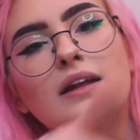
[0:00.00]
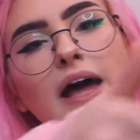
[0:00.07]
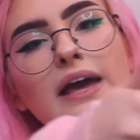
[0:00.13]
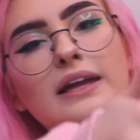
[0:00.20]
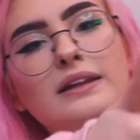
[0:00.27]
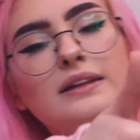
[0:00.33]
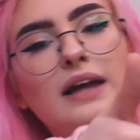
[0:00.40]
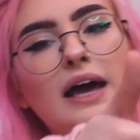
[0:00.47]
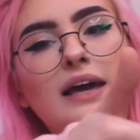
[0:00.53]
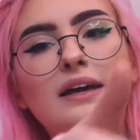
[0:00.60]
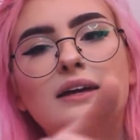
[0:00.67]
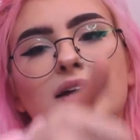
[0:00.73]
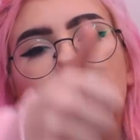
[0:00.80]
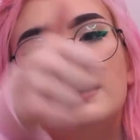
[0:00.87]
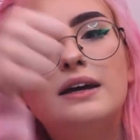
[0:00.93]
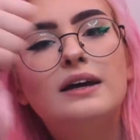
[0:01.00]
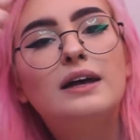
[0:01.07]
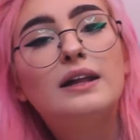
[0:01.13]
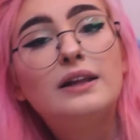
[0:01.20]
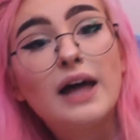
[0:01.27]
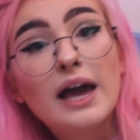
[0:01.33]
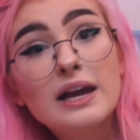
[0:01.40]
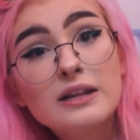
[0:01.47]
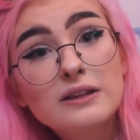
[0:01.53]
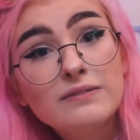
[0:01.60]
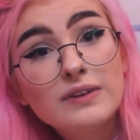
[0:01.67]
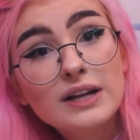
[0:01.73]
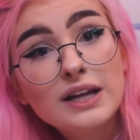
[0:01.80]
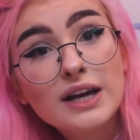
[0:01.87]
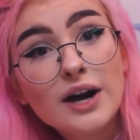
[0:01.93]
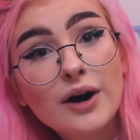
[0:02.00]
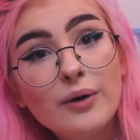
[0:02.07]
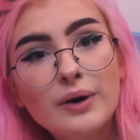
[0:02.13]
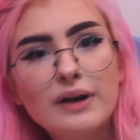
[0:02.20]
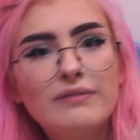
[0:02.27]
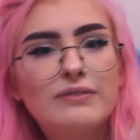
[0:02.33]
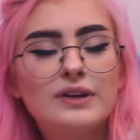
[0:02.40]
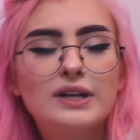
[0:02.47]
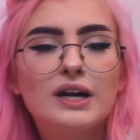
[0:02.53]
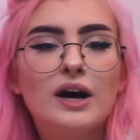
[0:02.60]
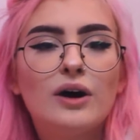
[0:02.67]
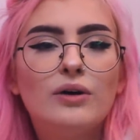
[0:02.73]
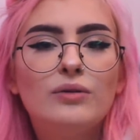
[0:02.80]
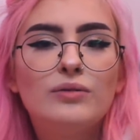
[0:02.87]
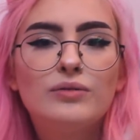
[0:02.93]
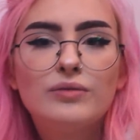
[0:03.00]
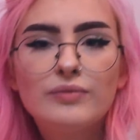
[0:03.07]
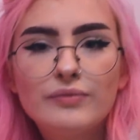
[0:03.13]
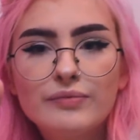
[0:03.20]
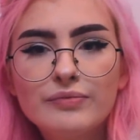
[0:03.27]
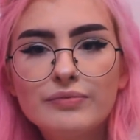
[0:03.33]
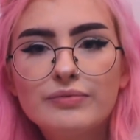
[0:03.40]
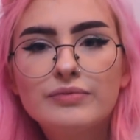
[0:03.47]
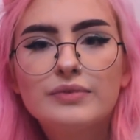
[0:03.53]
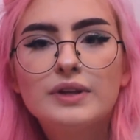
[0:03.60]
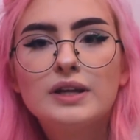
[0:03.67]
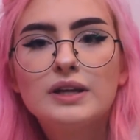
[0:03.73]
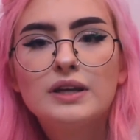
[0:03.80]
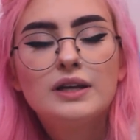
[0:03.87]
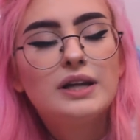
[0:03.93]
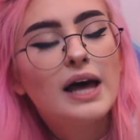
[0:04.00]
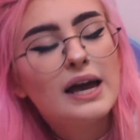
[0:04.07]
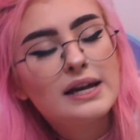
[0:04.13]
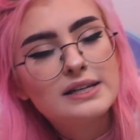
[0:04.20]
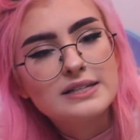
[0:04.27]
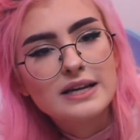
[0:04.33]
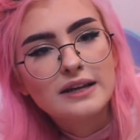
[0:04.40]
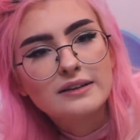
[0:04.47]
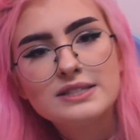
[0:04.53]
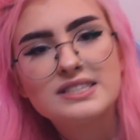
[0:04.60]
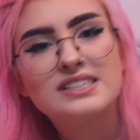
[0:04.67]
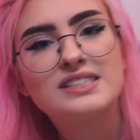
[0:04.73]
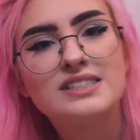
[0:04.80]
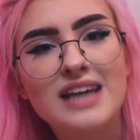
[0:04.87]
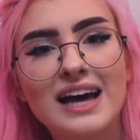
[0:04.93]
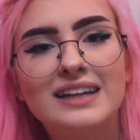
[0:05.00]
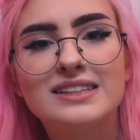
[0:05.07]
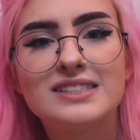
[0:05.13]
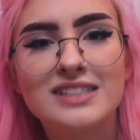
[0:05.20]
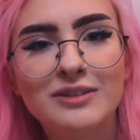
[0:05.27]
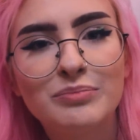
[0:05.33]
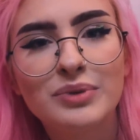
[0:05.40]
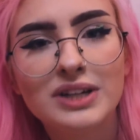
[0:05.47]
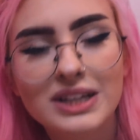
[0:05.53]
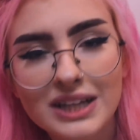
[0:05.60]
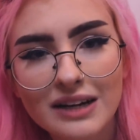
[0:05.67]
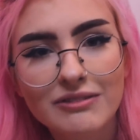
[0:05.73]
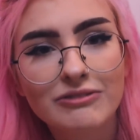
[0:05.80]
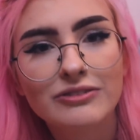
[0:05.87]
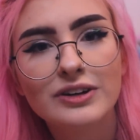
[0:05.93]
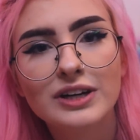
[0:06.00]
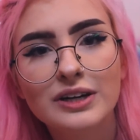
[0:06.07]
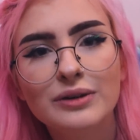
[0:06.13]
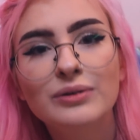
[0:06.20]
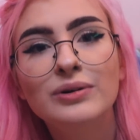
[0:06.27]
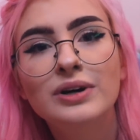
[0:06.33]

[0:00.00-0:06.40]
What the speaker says: Like the video if, you know, you liked it. Is that simple enough for you?